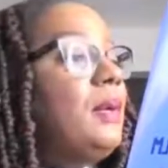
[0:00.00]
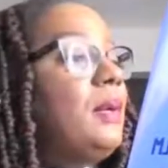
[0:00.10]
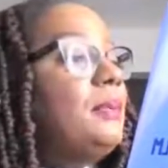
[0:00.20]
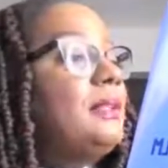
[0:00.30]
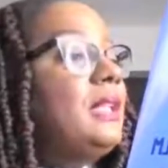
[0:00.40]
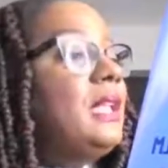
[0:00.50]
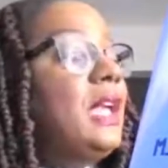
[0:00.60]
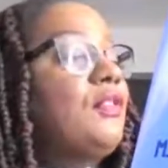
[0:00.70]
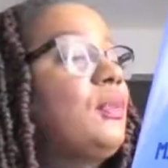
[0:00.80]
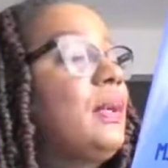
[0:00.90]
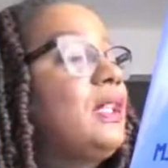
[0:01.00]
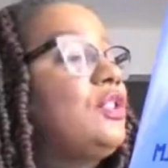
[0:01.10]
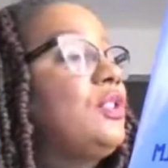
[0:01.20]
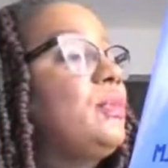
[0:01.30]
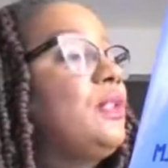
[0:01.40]
Papa said everybody
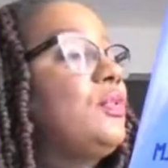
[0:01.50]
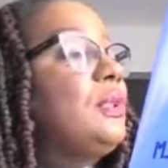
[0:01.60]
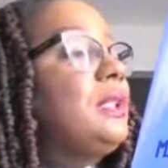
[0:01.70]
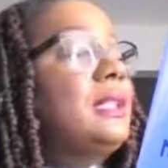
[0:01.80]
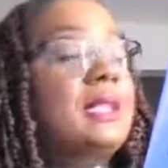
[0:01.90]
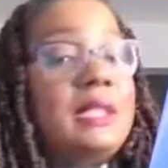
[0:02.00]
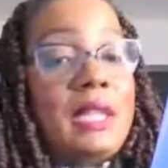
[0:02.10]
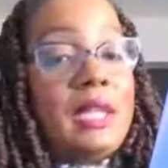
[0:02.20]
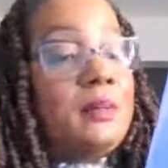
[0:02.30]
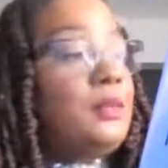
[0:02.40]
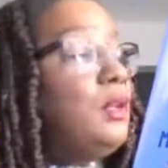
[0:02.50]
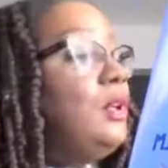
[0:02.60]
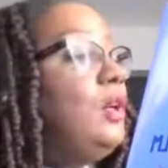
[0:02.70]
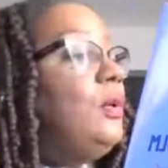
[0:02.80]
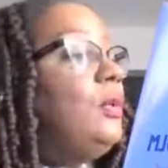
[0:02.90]
should be treated the same:
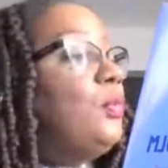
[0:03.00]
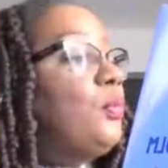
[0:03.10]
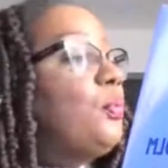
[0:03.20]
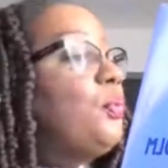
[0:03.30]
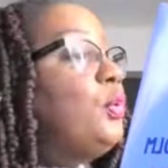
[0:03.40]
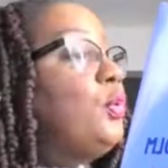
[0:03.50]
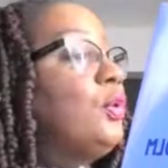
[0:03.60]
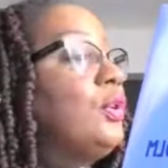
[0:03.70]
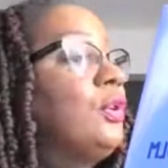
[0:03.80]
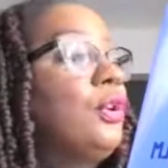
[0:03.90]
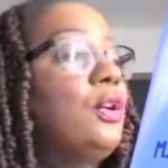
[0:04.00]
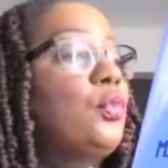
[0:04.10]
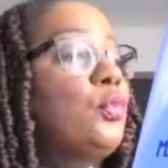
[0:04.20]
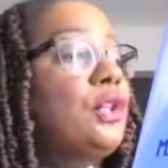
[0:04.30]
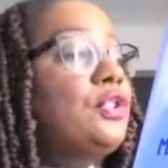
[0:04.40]
poor,
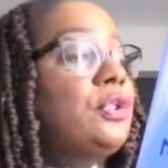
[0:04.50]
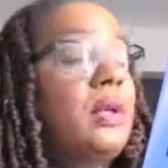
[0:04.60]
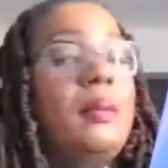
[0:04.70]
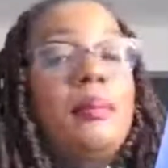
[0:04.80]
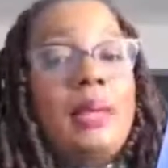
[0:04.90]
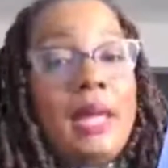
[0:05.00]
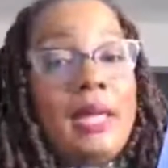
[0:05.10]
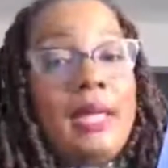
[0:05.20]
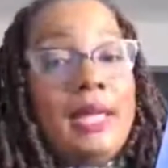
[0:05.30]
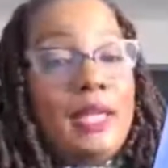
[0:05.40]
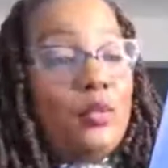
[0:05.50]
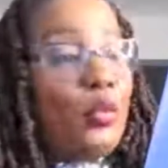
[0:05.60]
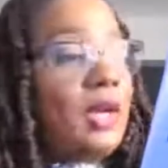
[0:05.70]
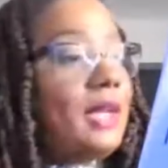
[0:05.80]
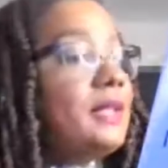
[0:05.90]
rich, black, and
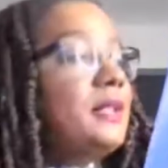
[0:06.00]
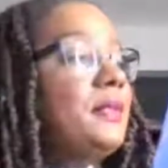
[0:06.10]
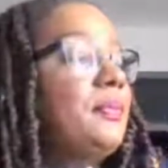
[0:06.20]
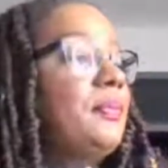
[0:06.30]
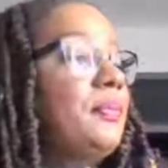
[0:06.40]
white.